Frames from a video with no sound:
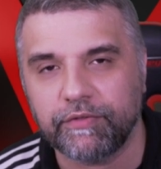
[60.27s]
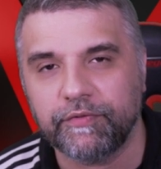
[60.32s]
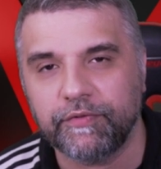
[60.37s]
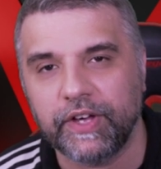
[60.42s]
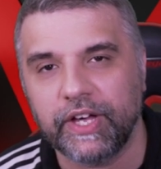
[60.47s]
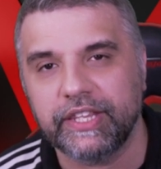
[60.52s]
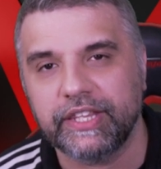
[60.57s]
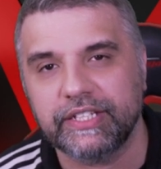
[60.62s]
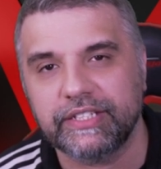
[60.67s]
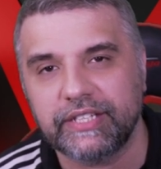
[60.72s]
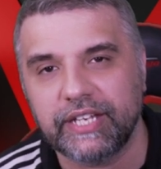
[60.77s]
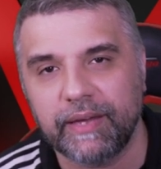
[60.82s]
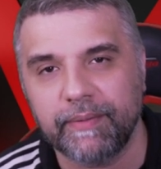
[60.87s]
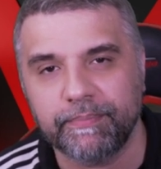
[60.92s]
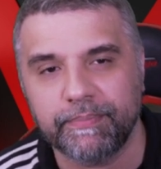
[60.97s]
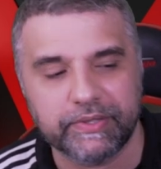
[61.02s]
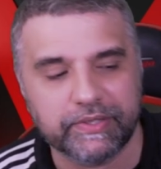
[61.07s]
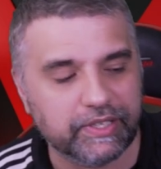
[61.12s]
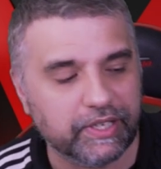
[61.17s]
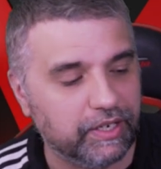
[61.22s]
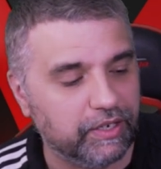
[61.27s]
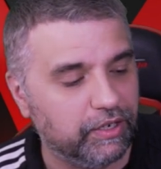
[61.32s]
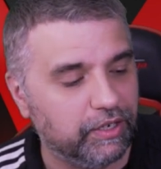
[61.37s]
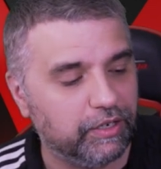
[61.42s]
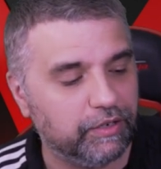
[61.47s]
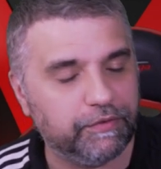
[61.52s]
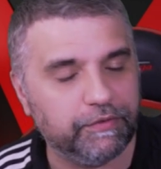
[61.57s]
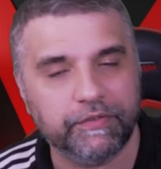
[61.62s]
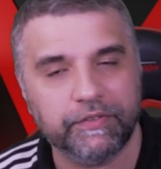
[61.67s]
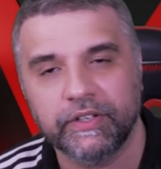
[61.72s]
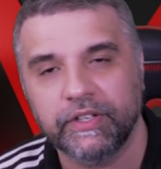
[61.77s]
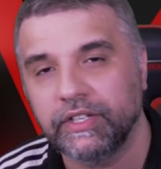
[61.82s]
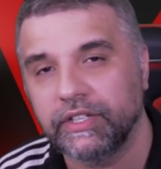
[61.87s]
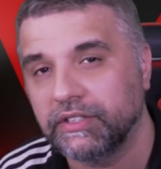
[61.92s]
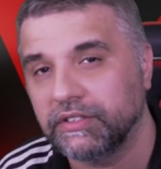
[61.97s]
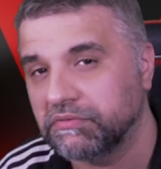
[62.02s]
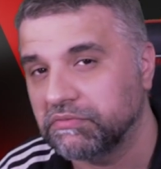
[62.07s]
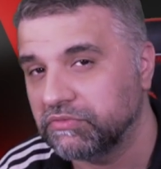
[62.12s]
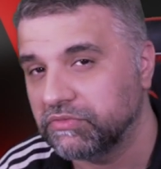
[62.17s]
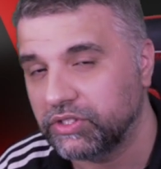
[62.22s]
a further 10% off.
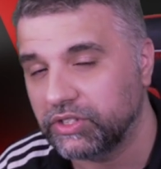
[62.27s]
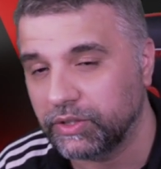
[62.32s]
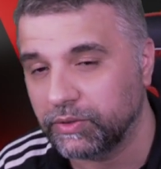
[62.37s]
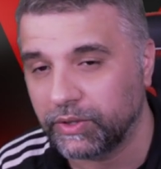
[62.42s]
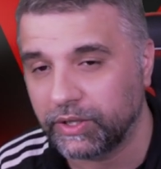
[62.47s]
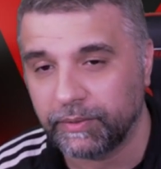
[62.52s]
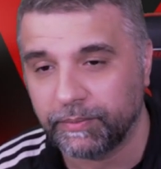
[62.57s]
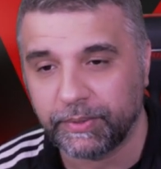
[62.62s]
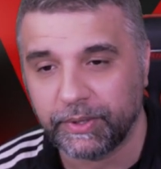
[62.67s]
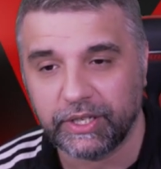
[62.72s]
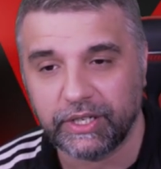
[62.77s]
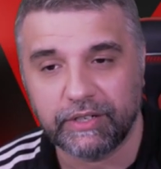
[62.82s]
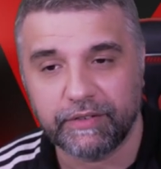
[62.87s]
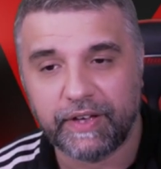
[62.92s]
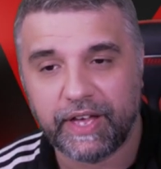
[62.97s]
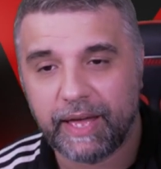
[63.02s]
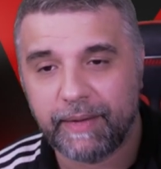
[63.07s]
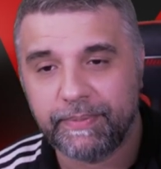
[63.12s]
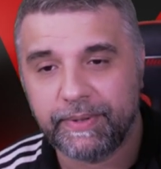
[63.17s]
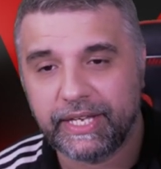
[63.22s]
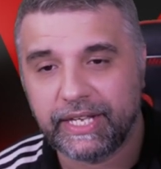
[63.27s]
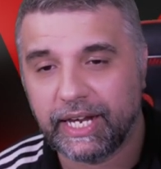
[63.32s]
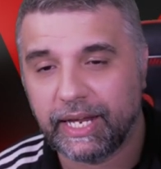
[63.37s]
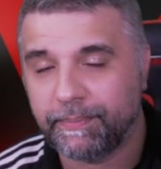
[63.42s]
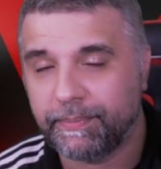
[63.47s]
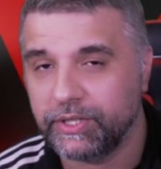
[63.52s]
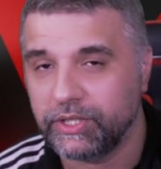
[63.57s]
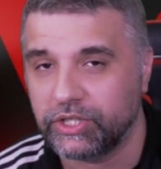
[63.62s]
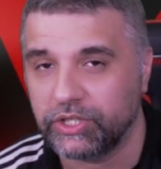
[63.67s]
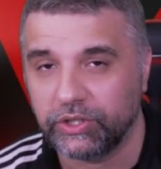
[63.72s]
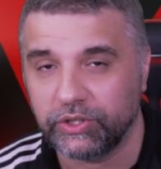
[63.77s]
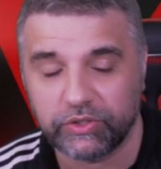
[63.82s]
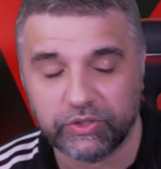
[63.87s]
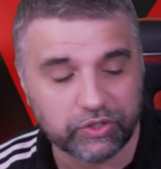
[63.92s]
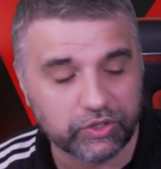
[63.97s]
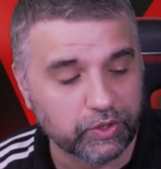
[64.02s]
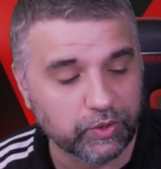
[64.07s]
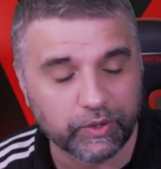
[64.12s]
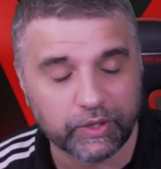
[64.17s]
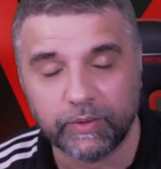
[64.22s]
Do you want a bottle of Happy Clapper
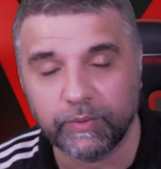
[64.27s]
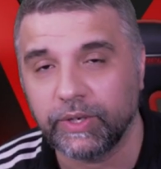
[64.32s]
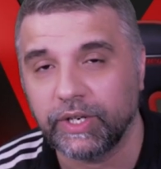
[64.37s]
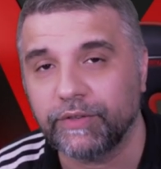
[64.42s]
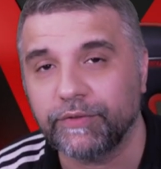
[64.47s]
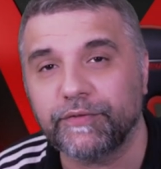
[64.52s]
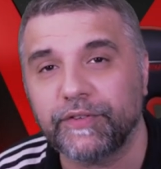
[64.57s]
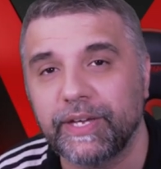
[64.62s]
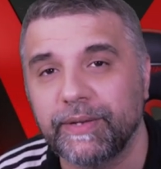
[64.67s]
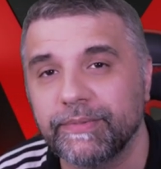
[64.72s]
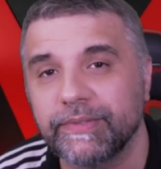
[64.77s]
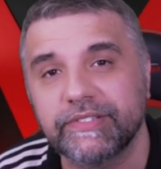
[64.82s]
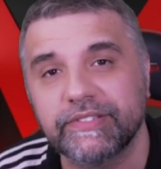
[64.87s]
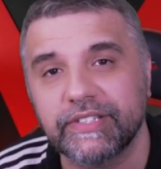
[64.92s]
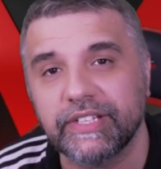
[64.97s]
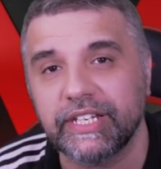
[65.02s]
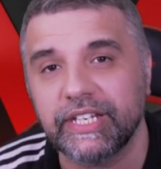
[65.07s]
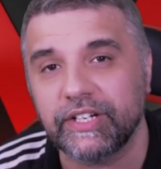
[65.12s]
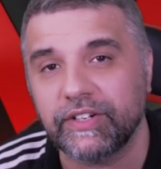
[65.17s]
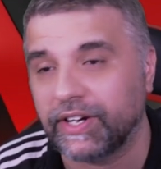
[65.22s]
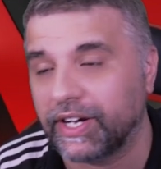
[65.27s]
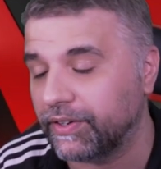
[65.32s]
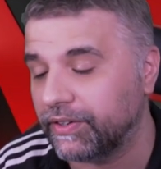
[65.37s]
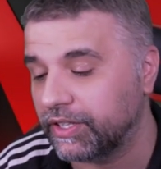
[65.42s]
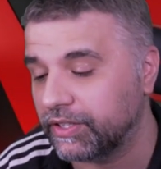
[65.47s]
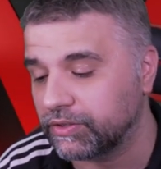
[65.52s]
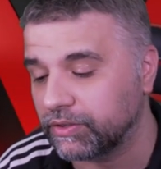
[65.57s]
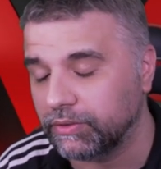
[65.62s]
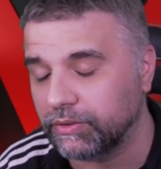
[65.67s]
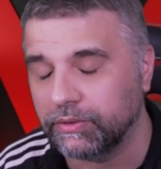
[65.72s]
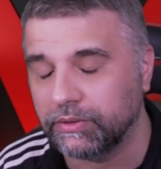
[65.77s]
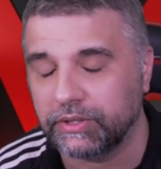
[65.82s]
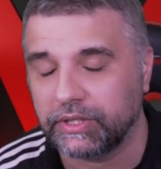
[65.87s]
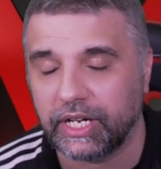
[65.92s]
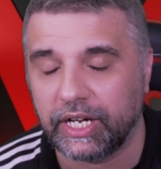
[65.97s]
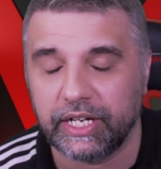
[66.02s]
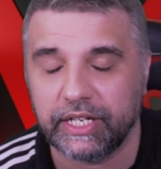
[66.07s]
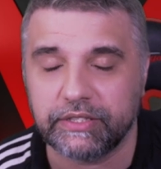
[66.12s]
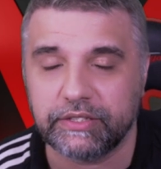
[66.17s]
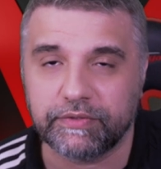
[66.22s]
juice? Do you want the world famous City Ground? There's all
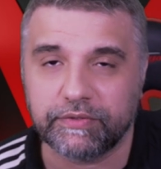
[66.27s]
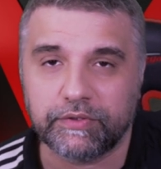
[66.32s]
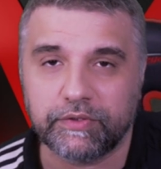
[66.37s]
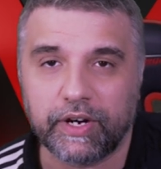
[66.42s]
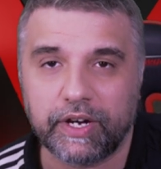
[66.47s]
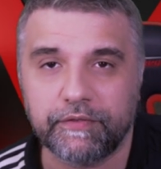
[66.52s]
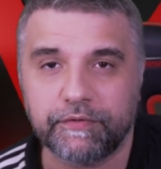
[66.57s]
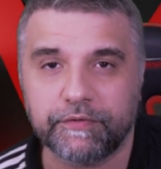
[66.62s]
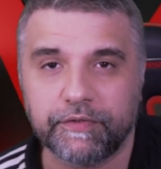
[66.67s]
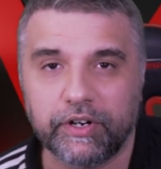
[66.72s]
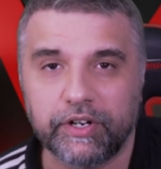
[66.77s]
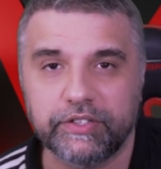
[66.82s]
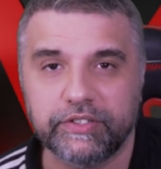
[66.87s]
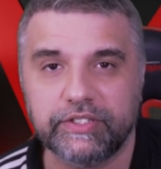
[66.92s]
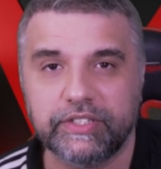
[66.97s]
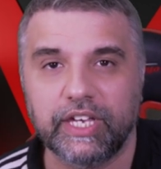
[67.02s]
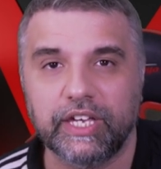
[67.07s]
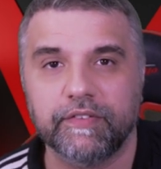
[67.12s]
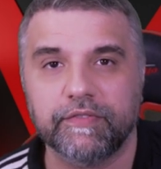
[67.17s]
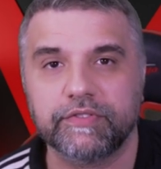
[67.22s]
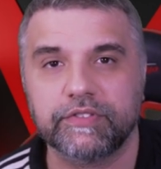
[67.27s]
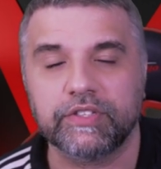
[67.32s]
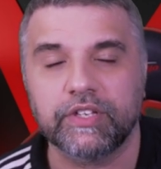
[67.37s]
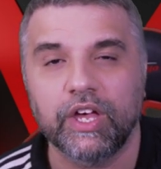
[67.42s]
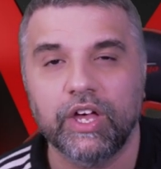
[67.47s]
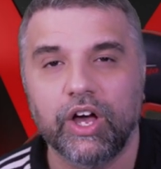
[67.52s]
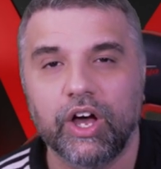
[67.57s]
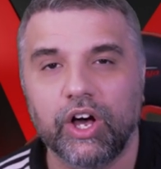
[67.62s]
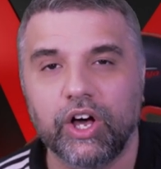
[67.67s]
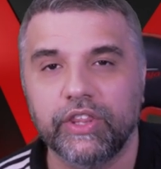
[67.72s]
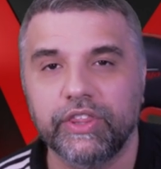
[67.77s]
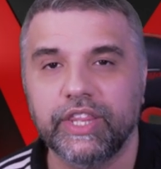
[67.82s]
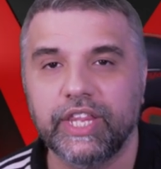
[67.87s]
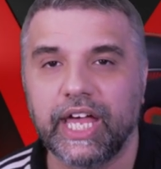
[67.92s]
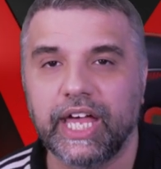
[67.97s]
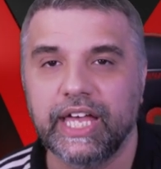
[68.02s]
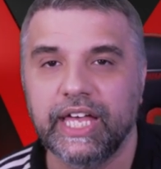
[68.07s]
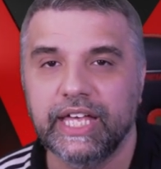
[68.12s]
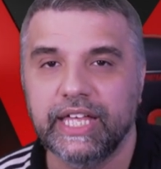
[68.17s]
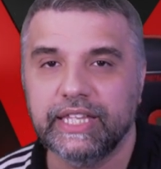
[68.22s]
kinds of great Forest gifts on
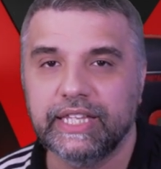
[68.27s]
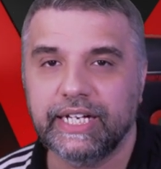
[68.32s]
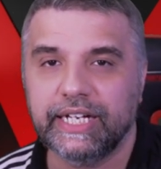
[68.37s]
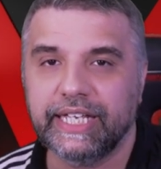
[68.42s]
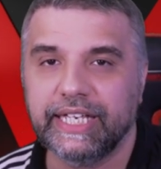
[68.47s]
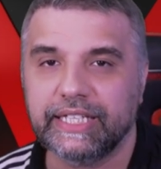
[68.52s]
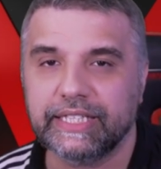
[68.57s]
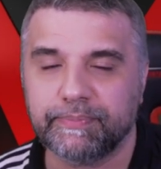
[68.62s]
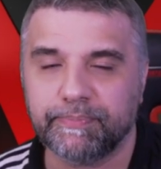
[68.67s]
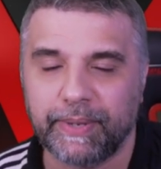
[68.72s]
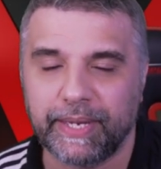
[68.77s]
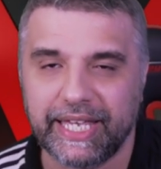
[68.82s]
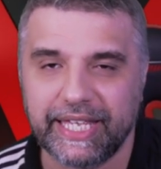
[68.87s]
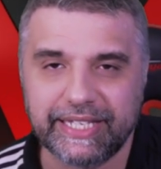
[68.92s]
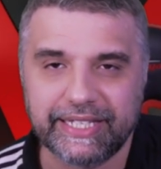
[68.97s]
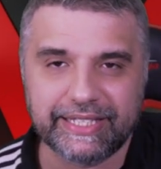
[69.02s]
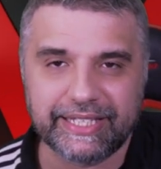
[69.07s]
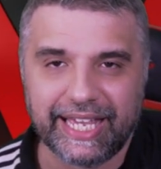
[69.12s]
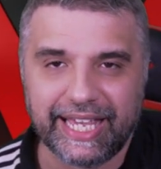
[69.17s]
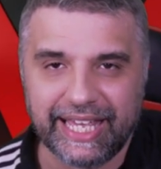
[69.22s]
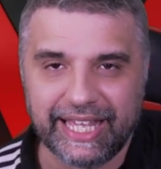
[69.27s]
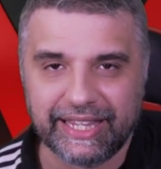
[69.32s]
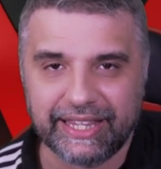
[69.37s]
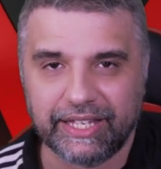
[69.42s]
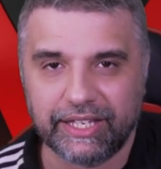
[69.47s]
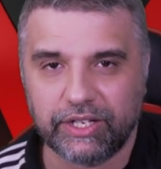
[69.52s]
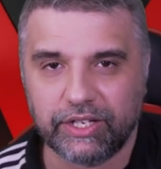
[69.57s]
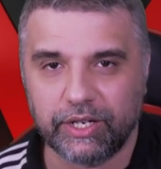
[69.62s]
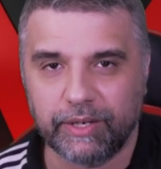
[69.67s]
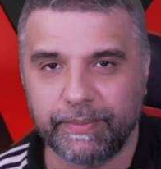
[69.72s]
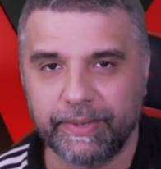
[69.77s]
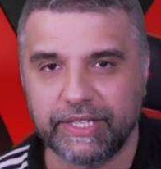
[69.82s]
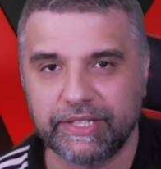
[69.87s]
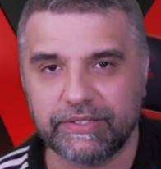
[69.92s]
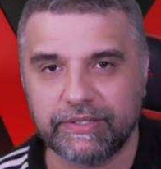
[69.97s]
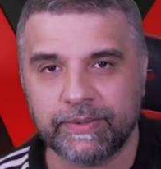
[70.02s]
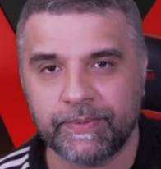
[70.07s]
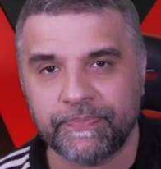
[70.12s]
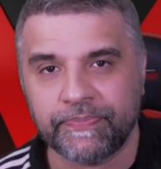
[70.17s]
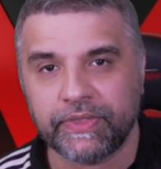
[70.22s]
there. The link's pinned in the
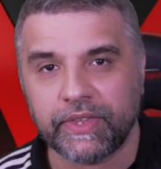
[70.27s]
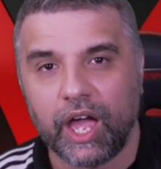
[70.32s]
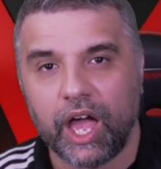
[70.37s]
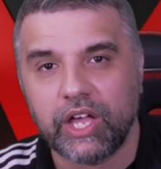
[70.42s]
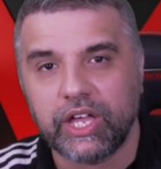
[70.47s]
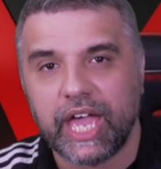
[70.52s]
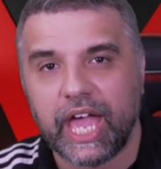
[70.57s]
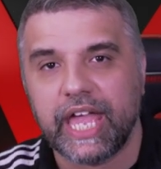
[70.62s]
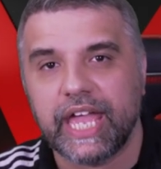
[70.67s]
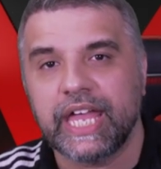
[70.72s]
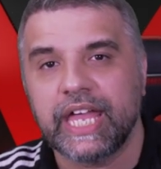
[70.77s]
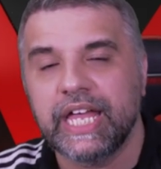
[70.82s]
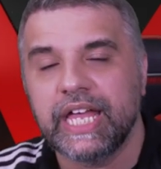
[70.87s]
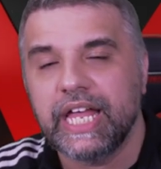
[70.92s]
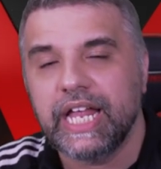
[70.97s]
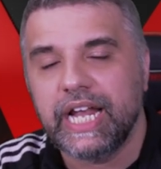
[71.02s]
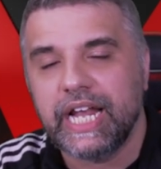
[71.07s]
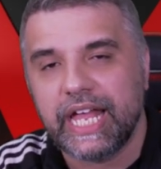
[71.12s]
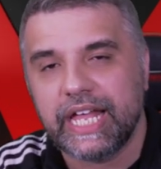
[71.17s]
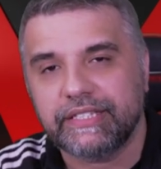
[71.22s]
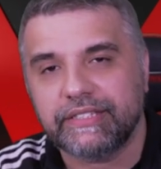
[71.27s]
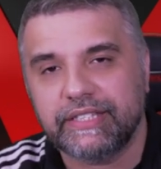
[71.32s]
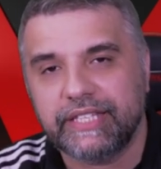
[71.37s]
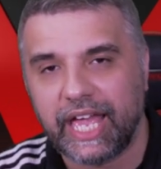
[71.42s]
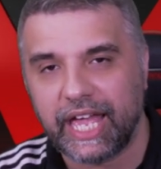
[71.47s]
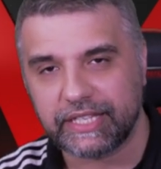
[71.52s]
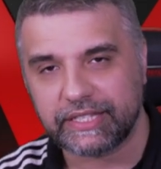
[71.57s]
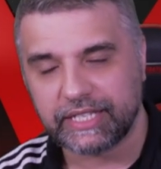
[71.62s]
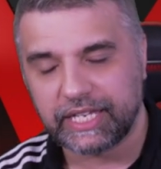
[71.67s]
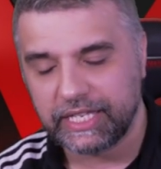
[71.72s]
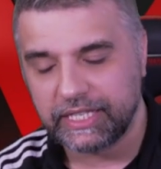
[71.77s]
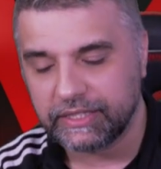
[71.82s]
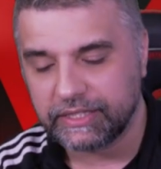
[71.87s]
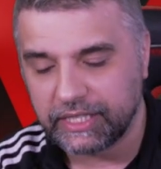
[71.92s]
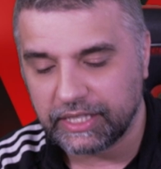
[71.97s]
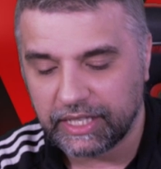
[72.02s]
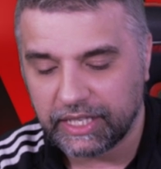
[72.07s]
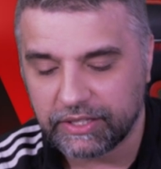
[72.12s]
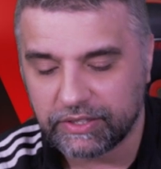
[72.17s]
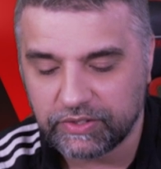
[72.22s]
comments. Okay, let's get
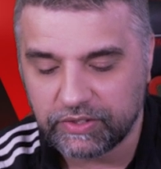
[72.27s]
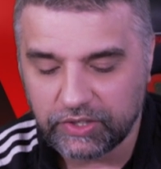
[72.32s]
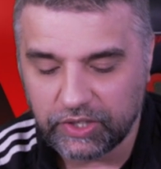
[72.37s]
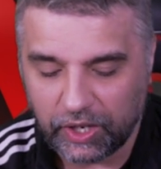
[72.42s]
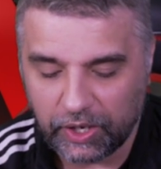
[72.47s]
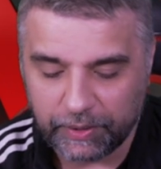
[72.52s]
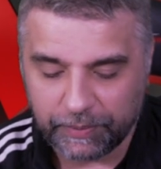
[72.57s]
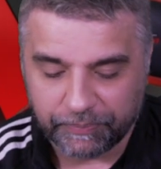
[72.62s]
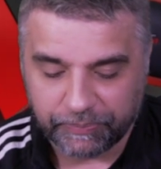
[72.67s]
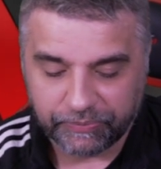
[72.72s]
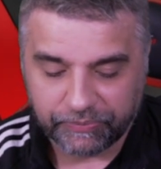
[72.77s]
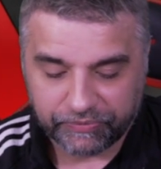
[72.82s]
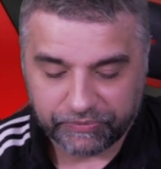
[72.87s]
into this. So,